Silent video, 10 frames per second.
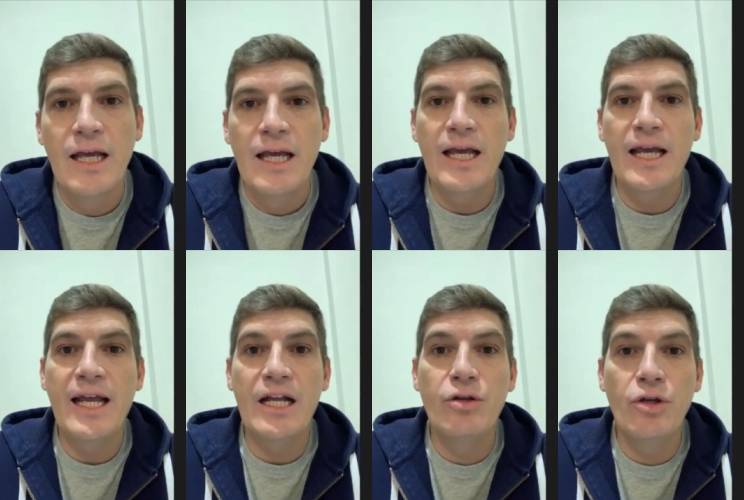uh, uh,
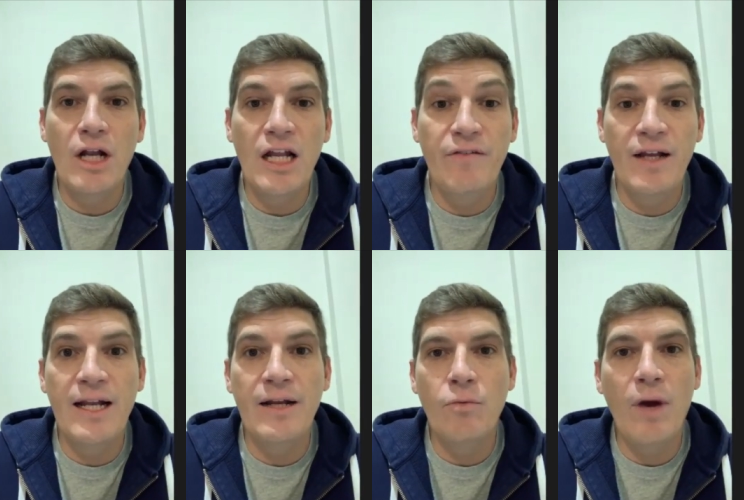get to your level
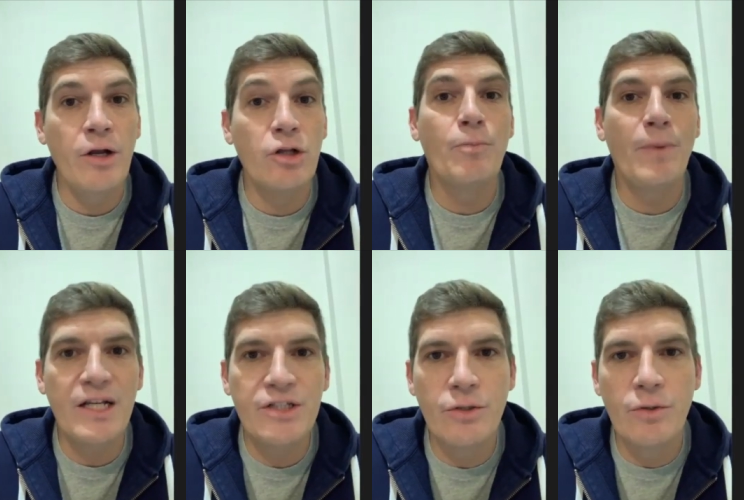and why not
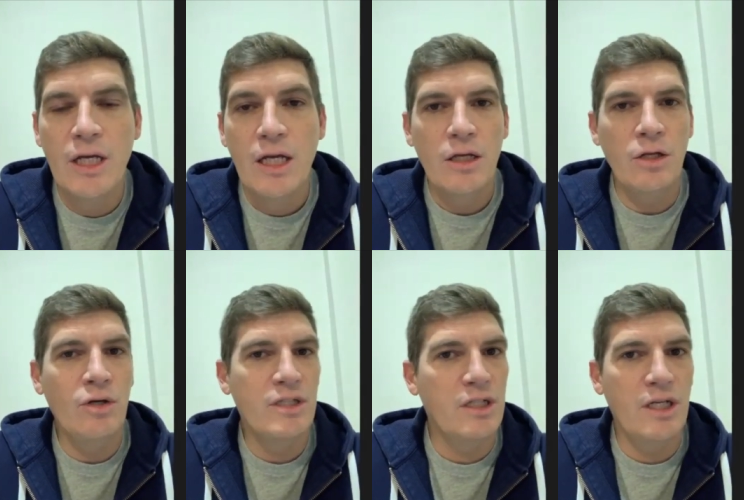pass you you know
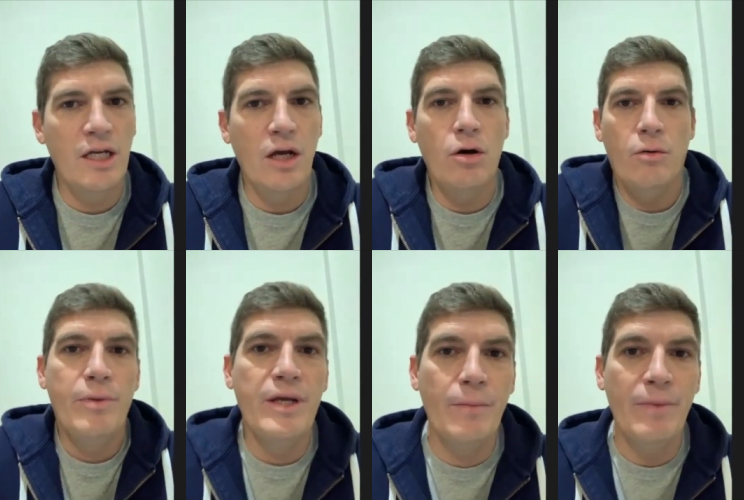it's uh, or
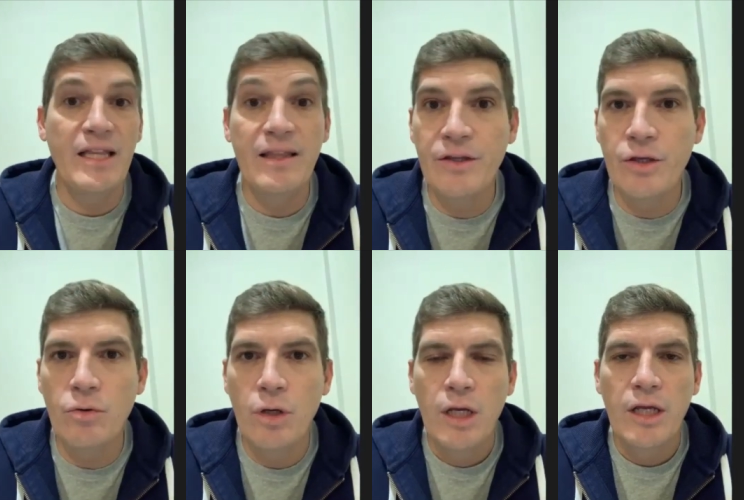be better than you
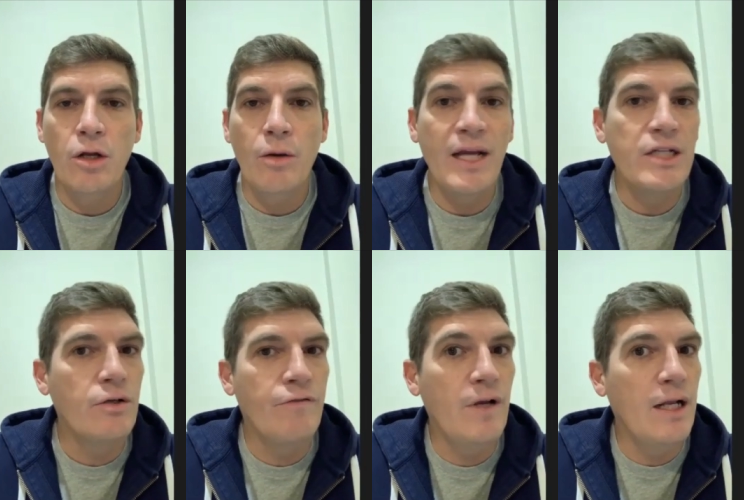you know makes
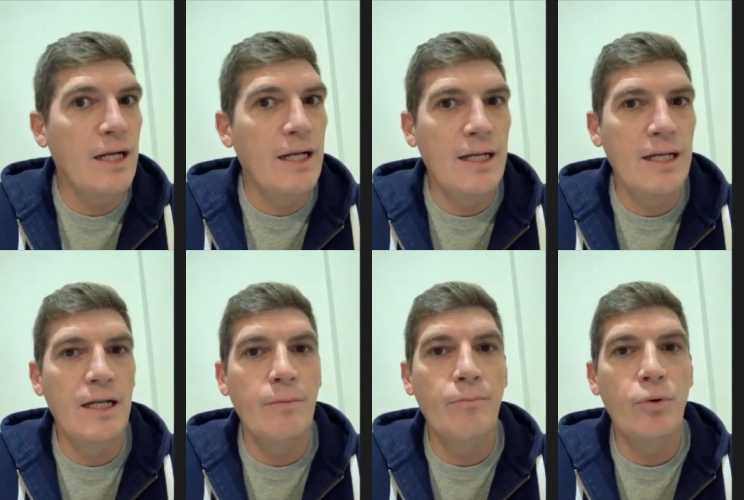you feel really
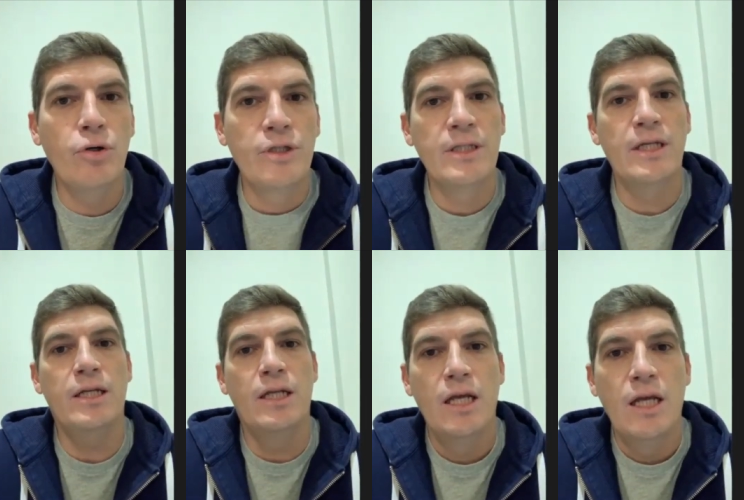really important
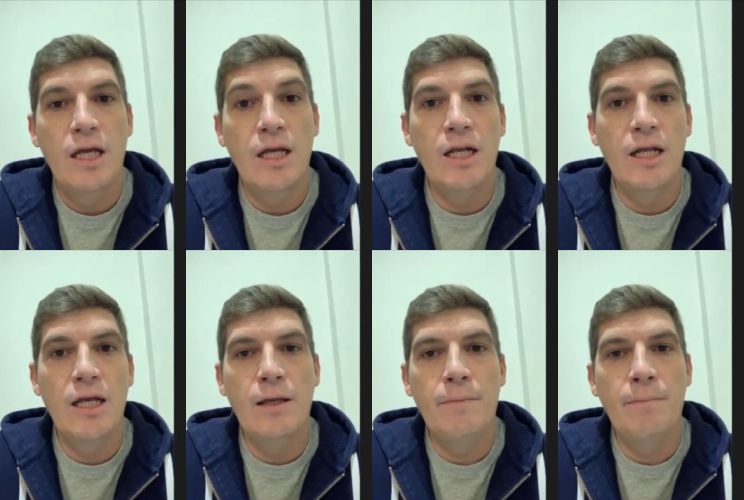and and
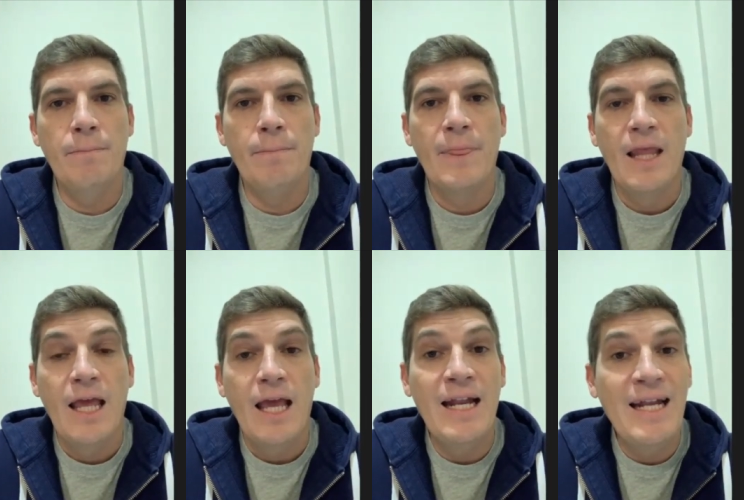um,
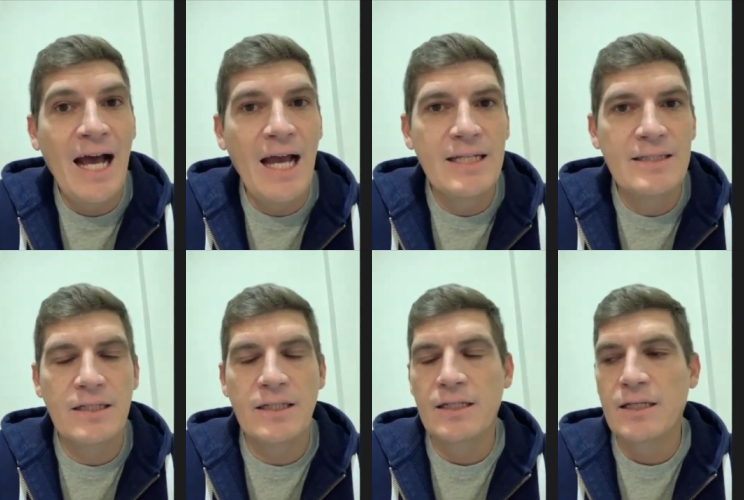and nice
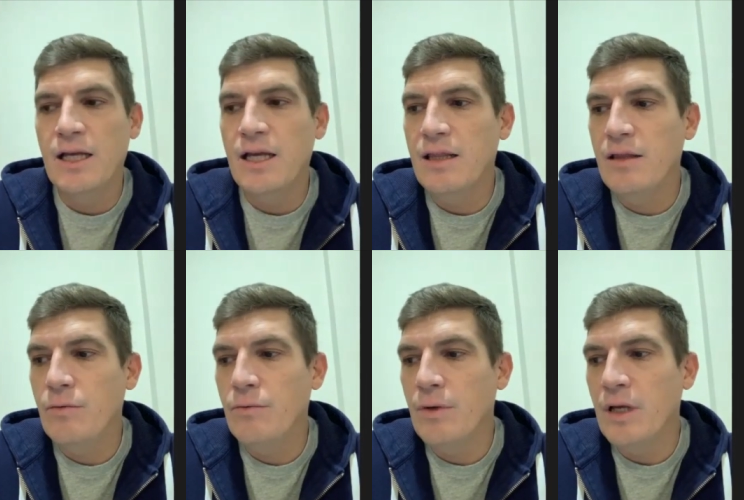and the,
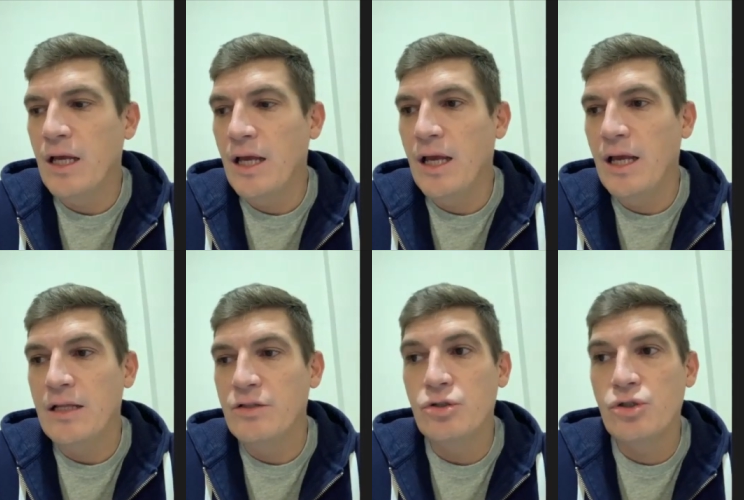uh, uh,
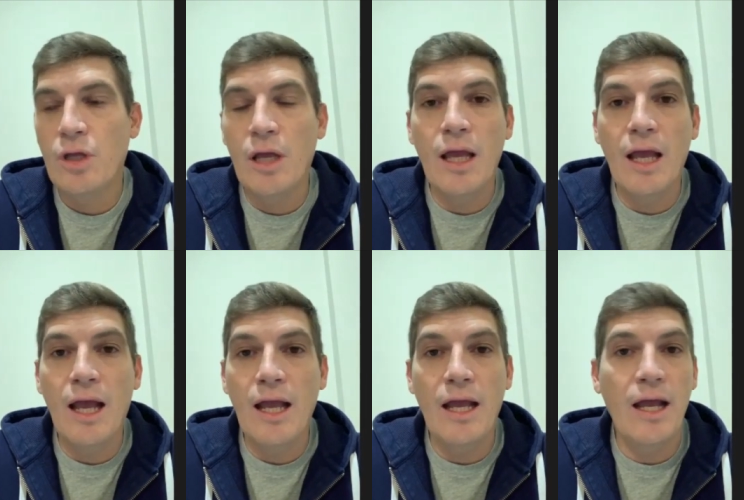just
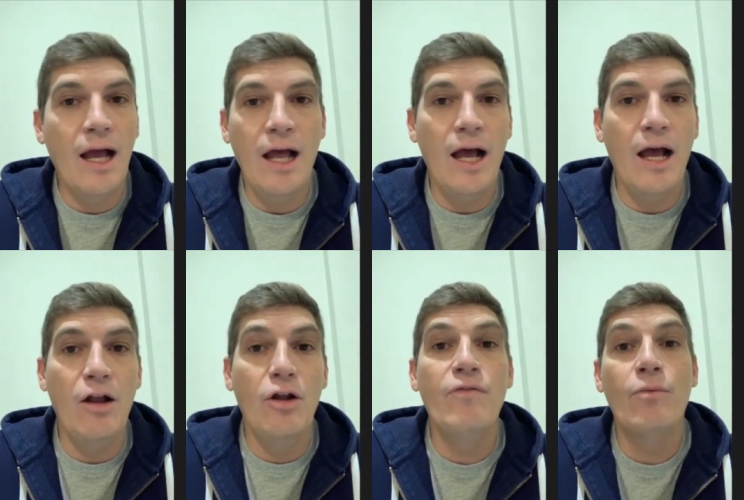I, I
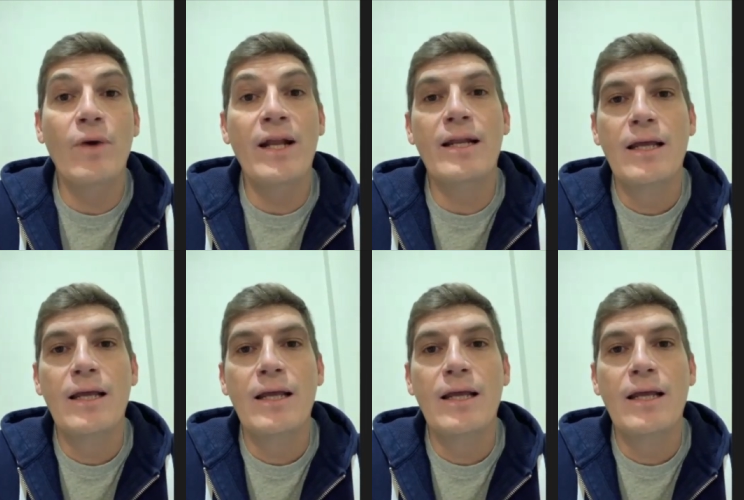love when